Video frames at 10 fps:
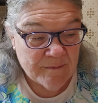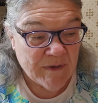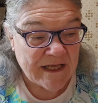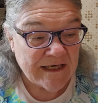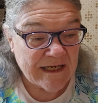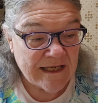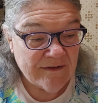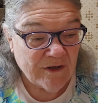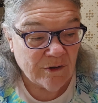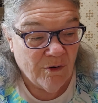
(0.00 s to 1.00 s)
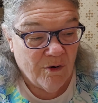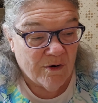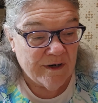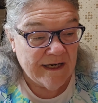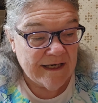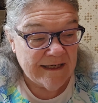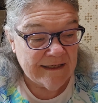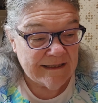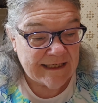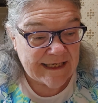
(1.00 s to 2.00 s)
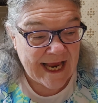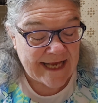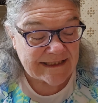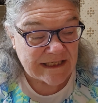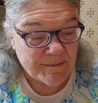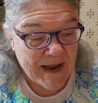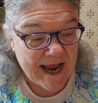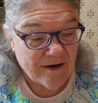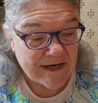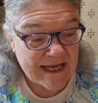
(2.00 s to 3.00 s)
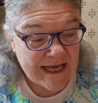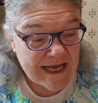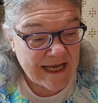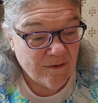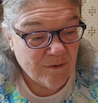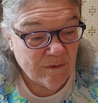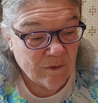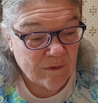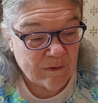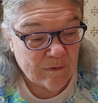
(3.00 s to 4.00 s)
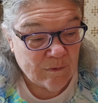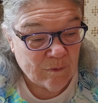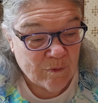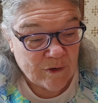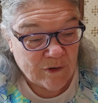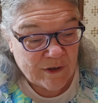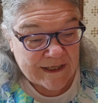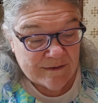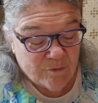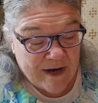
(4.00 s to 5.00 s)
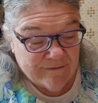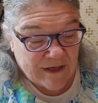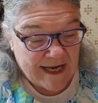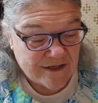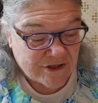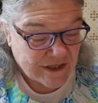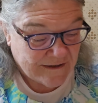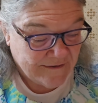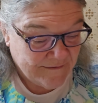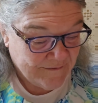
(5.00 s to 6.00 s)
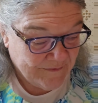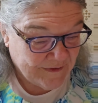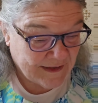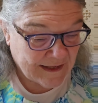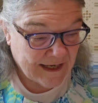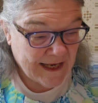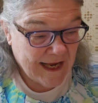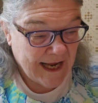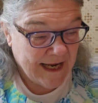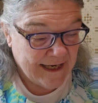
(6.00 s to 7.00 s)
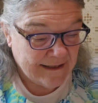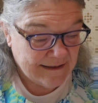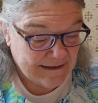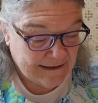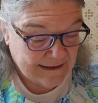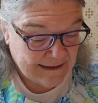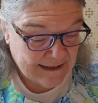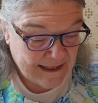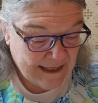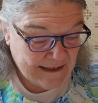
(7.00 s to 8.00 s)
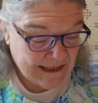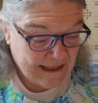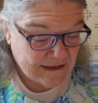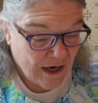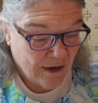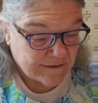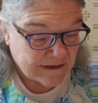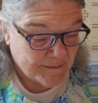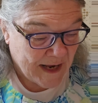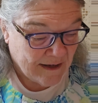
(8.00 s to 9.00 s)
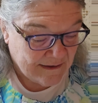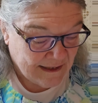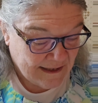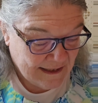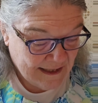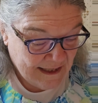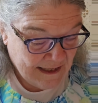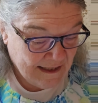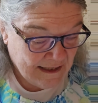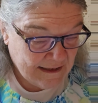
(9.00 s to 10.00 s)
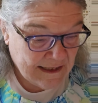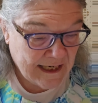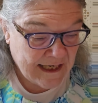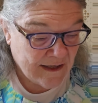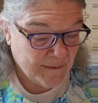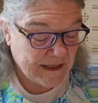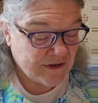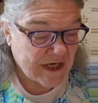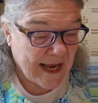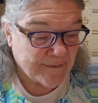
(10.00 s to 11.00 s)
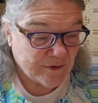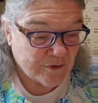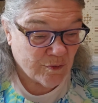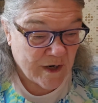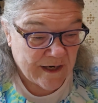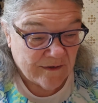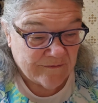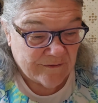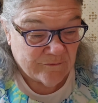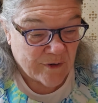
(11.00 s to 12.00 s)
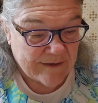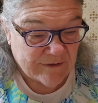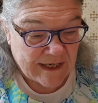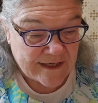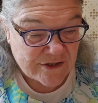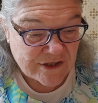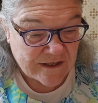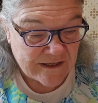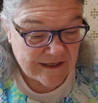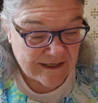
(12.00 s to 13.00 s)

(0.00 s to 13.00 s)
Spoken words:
But the Lord cast him out, and we'll look in Revelation and talks about him in chapter 12 of Revelation.